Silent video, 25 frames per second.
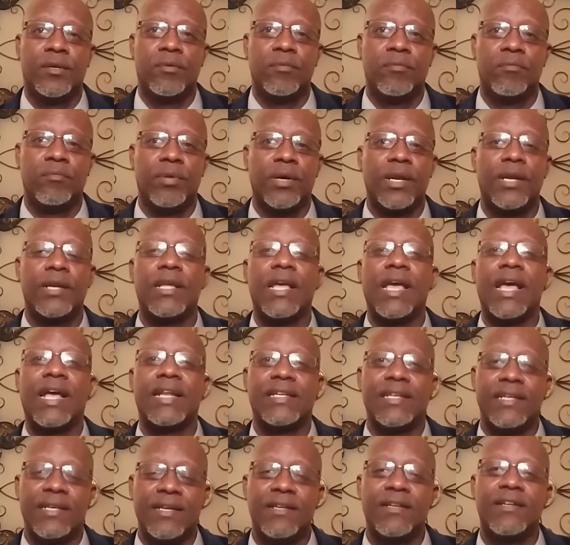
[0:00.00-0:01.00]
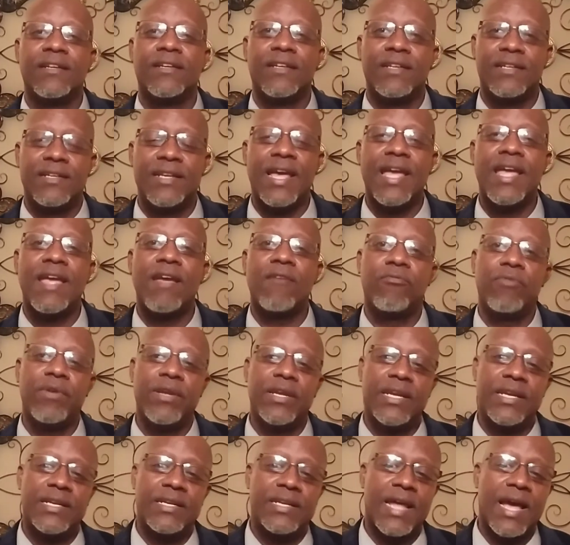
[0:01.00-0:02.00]
But at the end of the day, if we
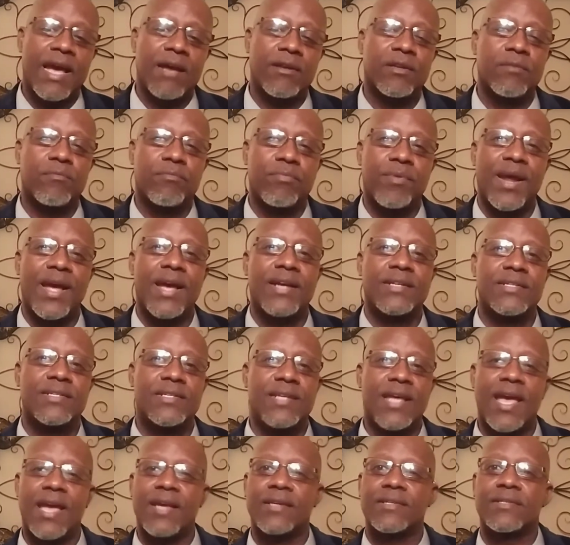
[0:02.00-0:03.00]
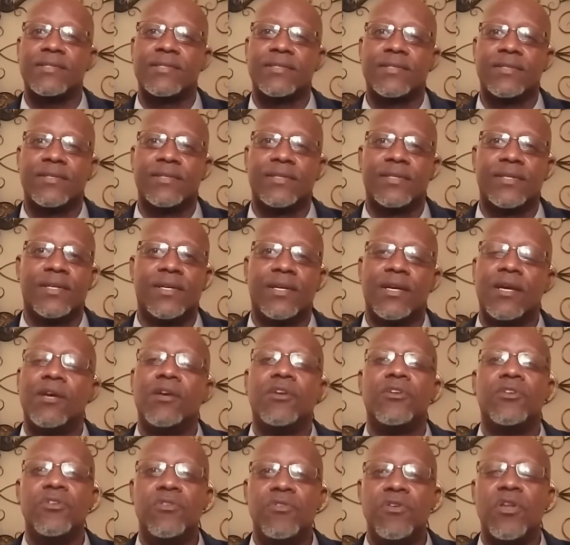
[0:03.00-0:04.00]
get down to brass tacks,
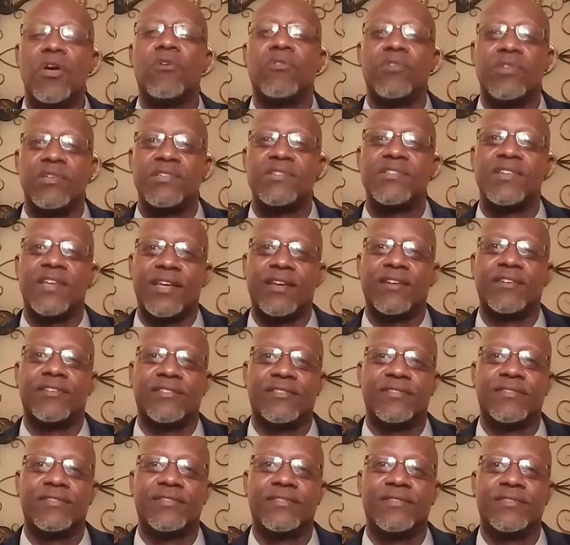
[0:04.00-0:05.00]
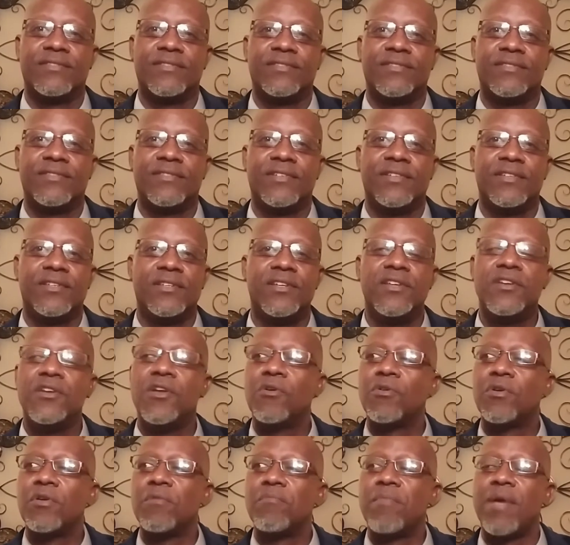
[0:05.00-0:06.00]
you know you're single. You
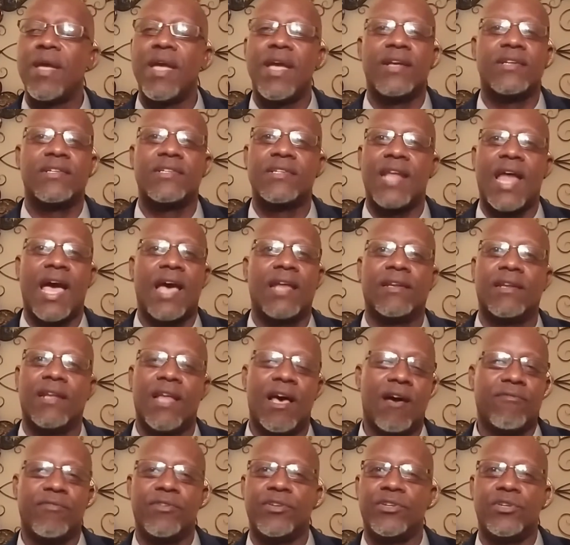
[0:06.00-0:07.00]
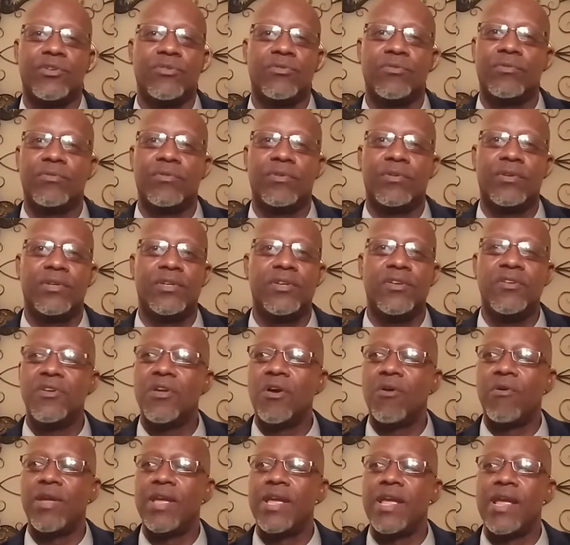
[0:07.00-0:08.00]
know the man's not loving you. You
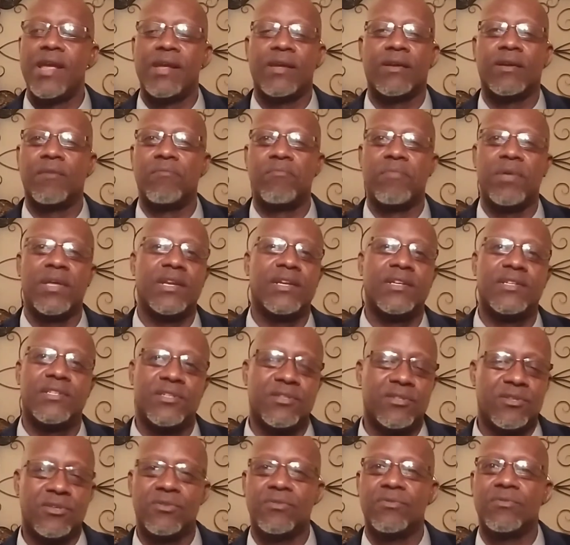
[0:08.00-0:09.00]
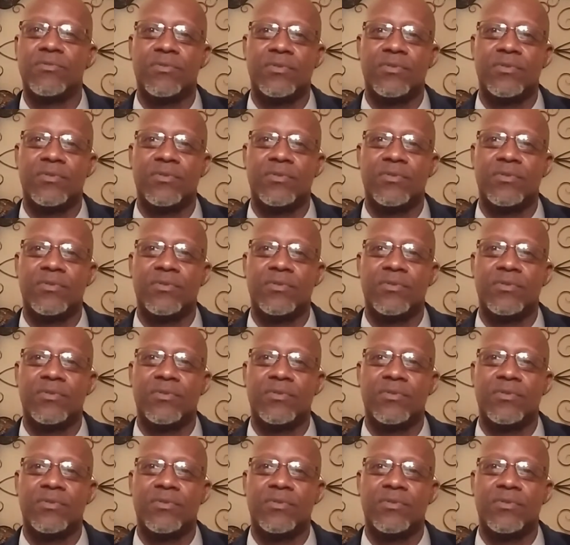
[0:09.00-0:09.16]
know he ain't committed to you.